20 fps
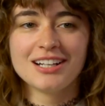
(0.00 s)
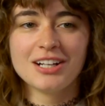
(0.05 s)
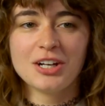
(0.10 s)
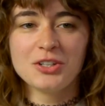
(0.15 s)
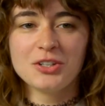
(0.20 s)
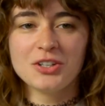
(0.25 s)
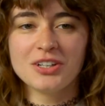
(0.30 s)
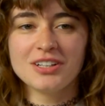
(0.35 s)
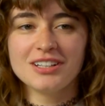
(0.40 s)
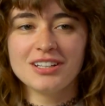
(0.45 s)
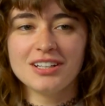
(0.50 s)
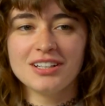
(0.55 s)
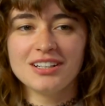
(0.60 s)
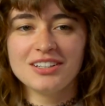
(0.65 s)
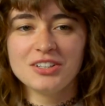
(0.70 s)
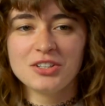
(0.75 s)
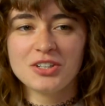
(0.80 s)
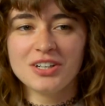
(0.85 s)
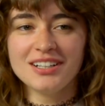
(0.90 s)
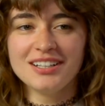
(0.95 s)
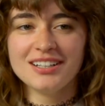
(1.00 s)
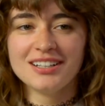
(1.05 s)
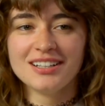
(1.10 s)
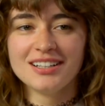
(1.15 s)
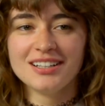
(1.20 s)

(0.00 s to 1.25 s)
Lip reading: Are you good?